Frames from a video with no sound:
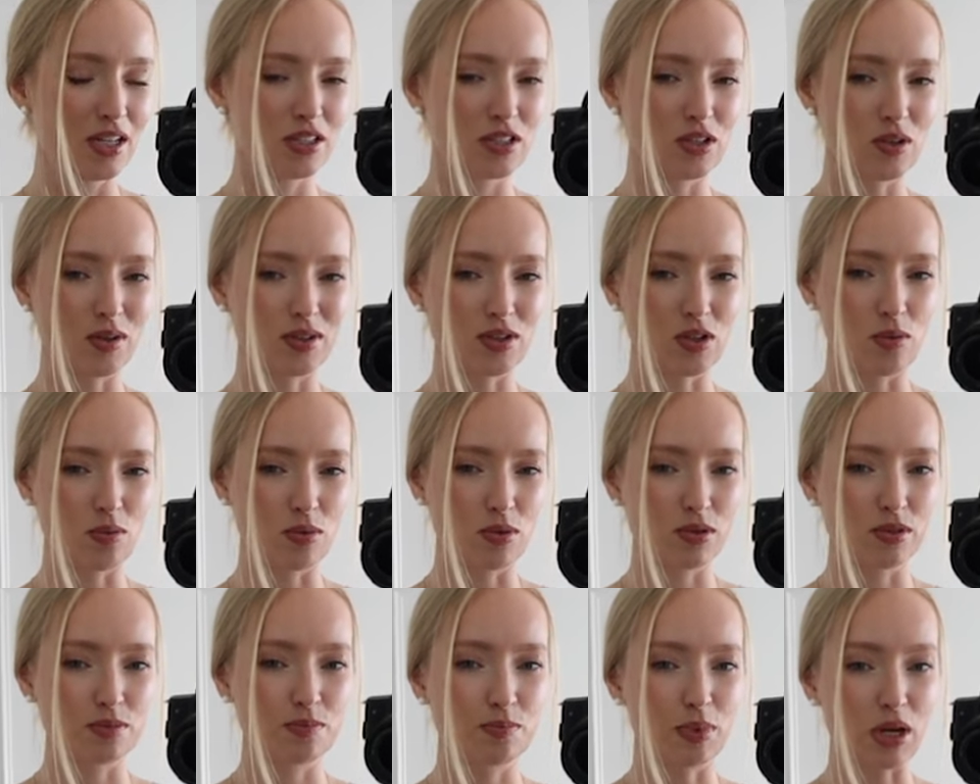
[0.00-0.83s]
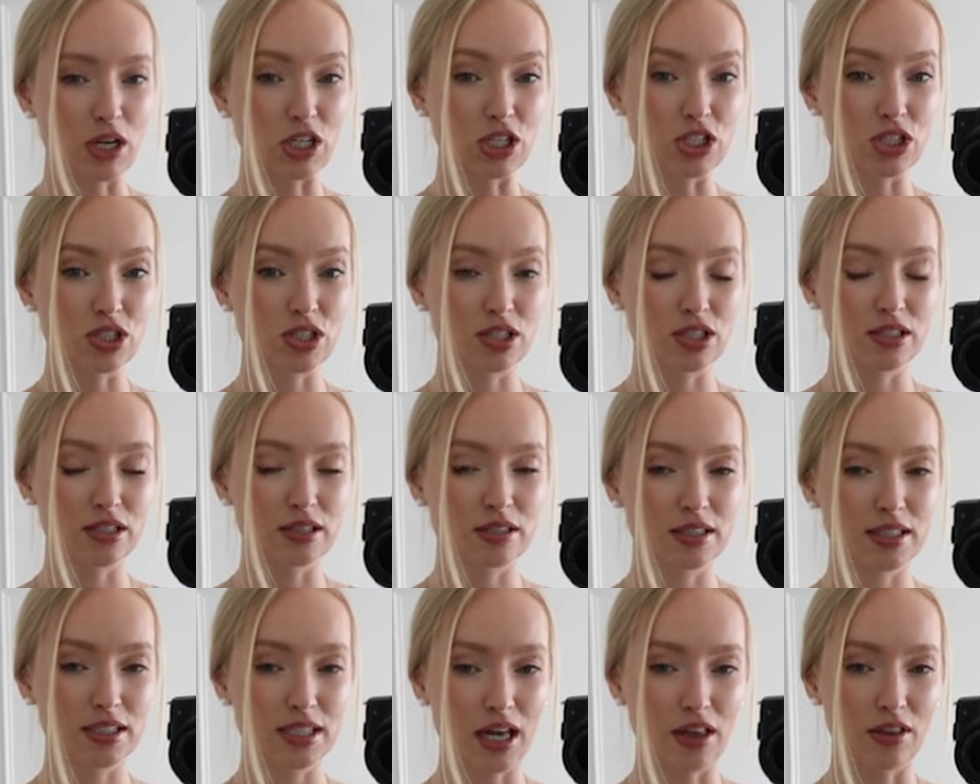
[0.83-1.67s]
so it's almost bunched
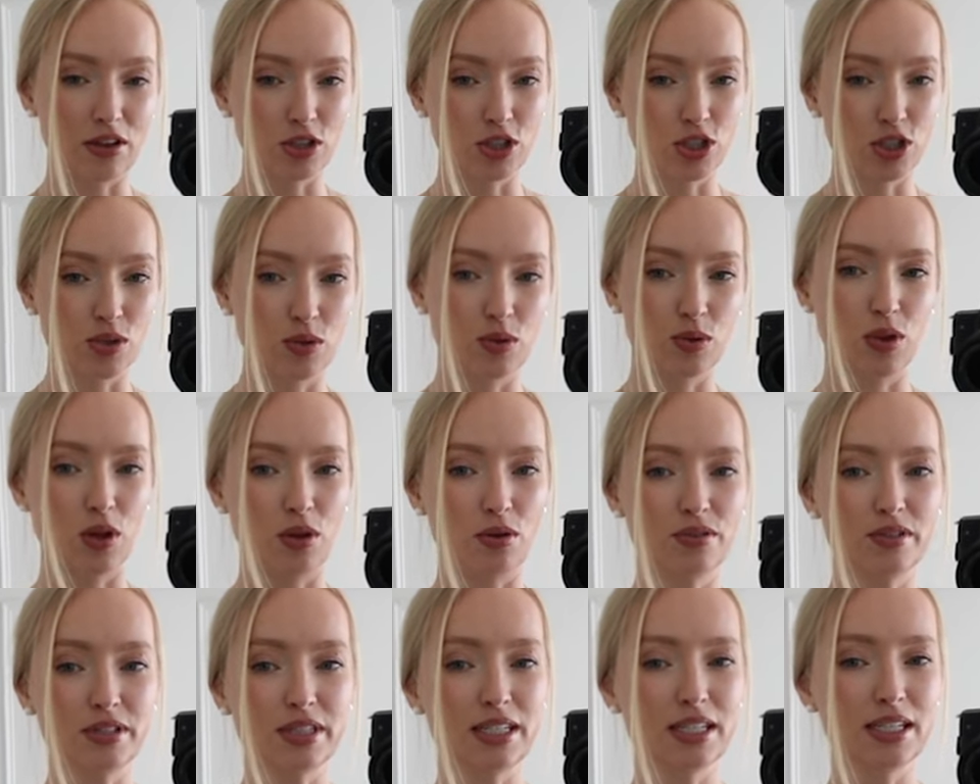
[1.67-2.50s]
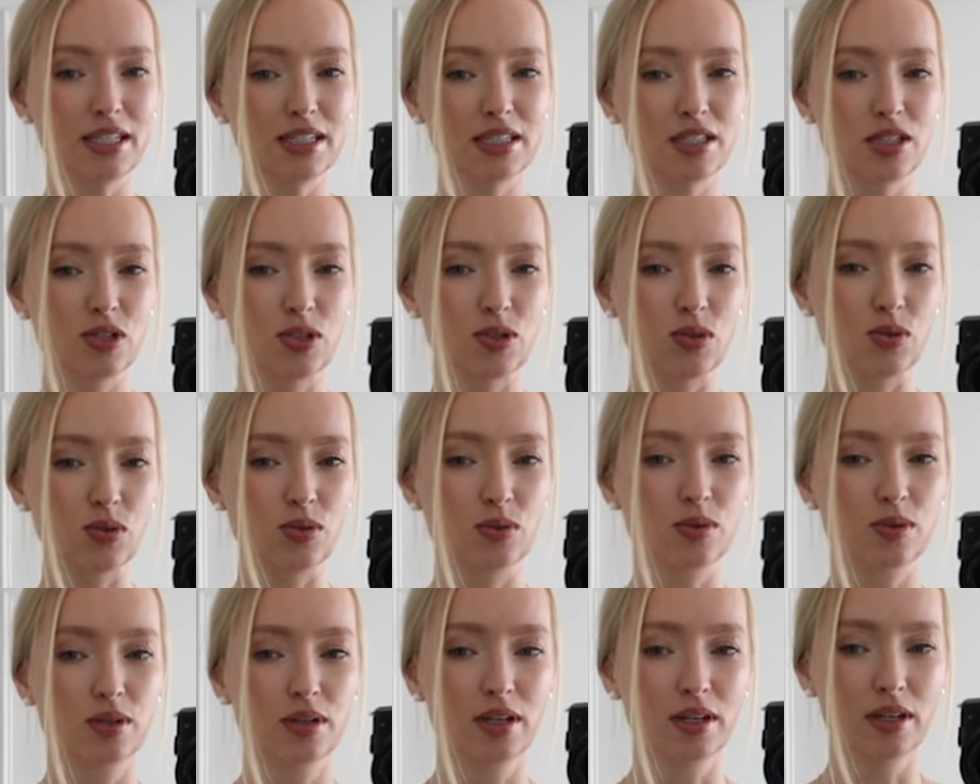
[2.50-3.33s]
together too closely
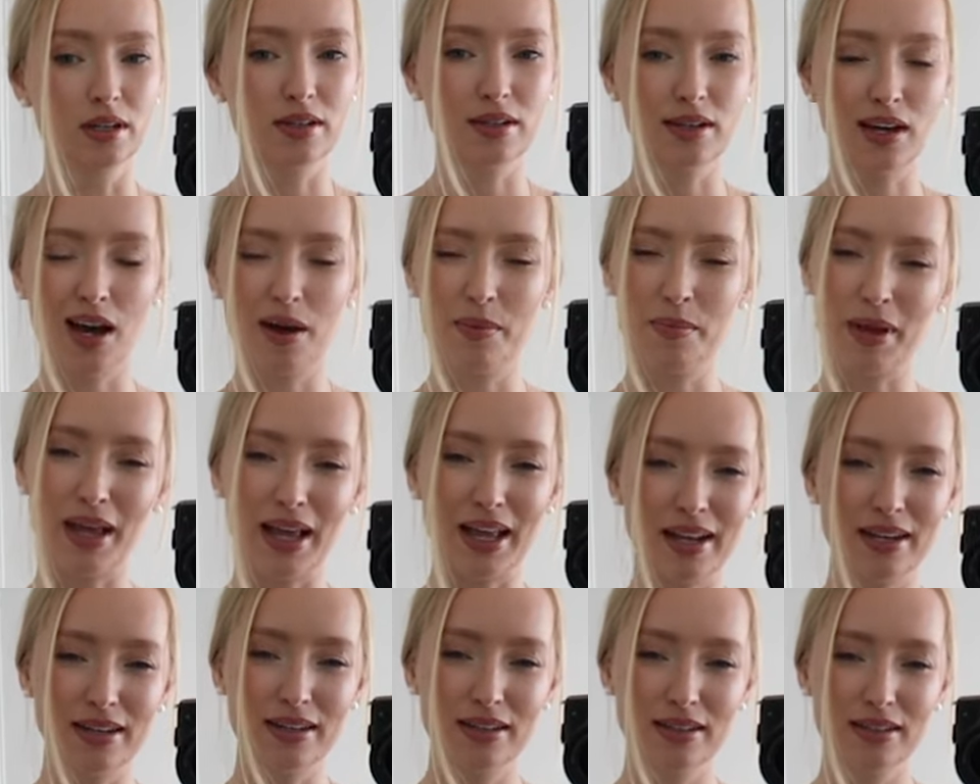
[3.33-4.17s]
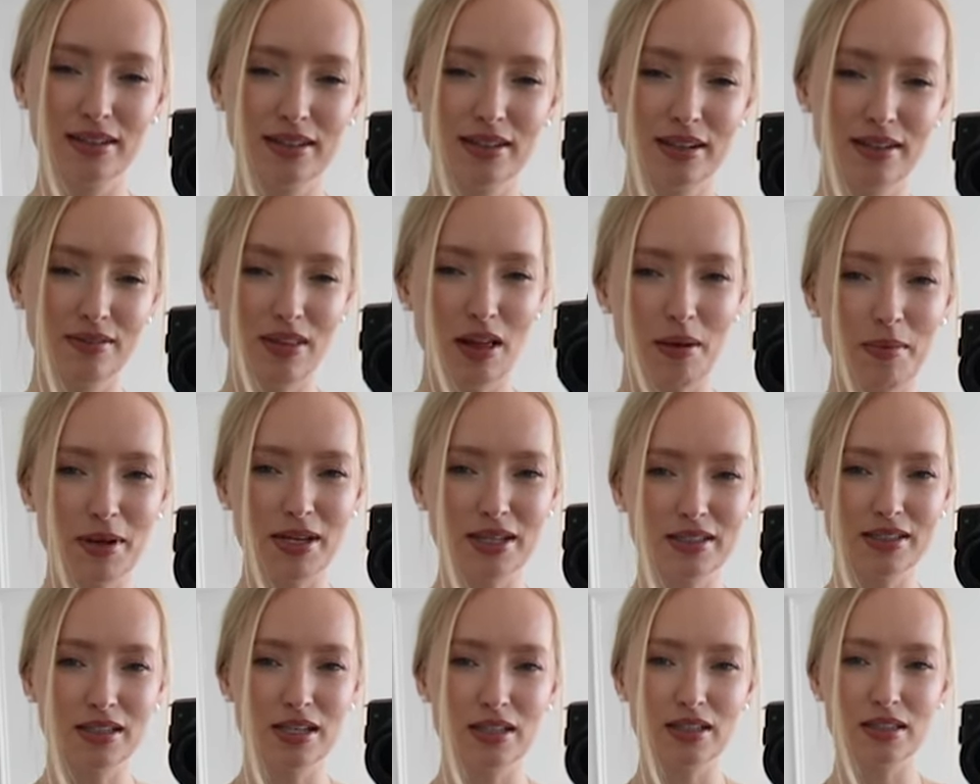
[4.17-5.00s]
to come in, if that
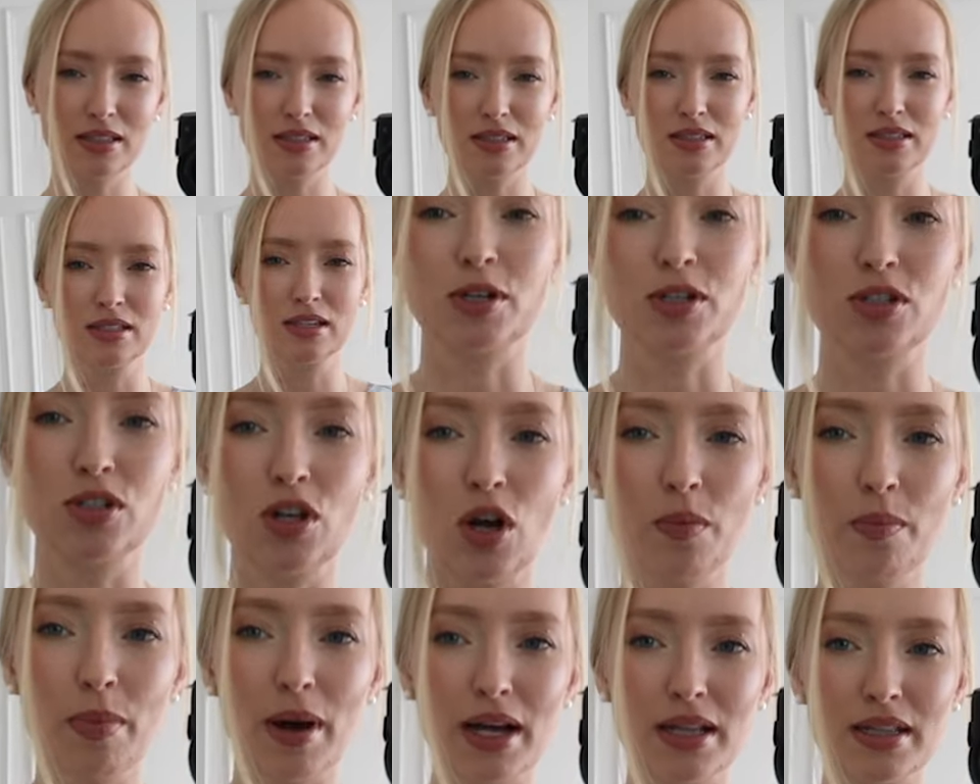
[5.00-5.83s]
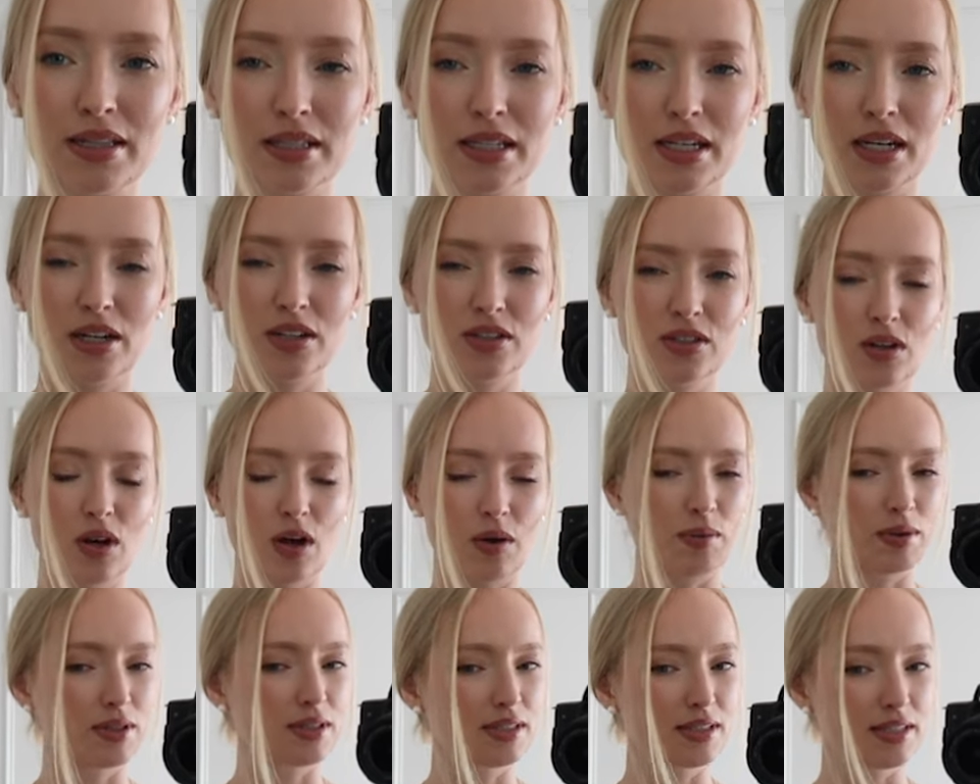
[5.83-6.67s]
makes sense. There's no buttons here, so
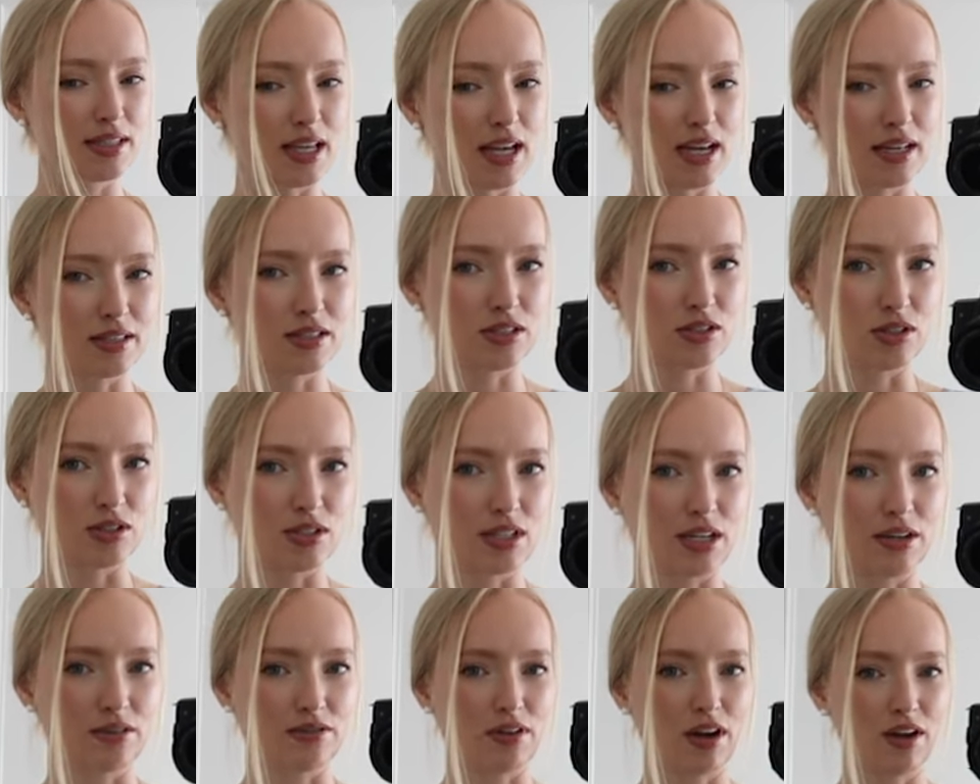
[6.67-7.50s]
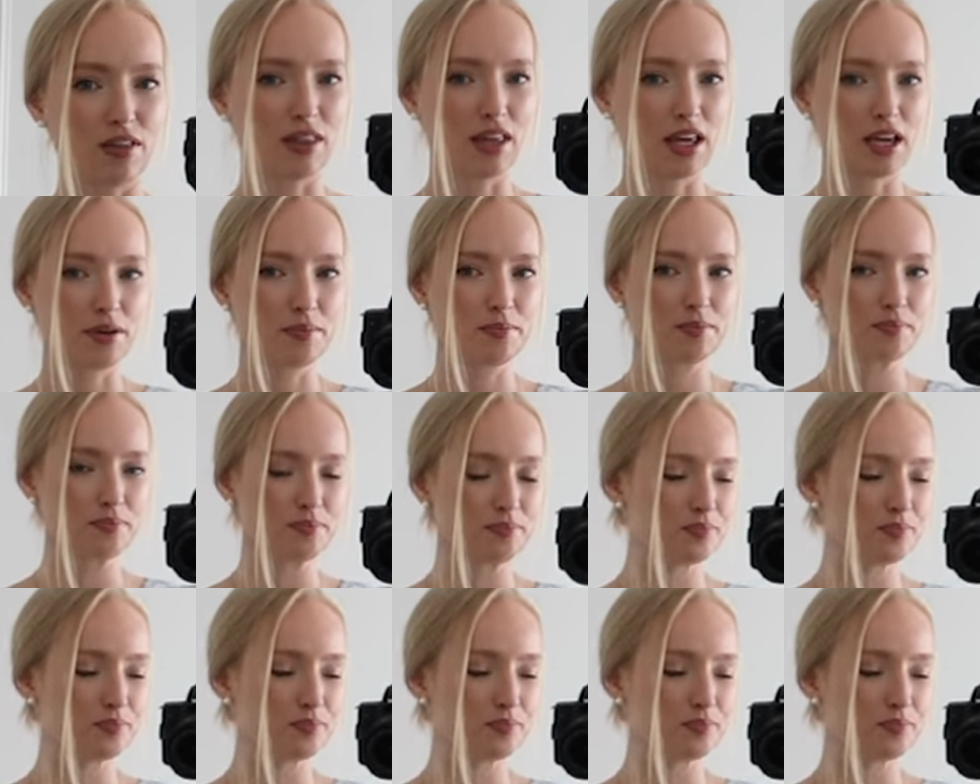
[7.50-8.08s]
I wouldn't say it's nursing friendly.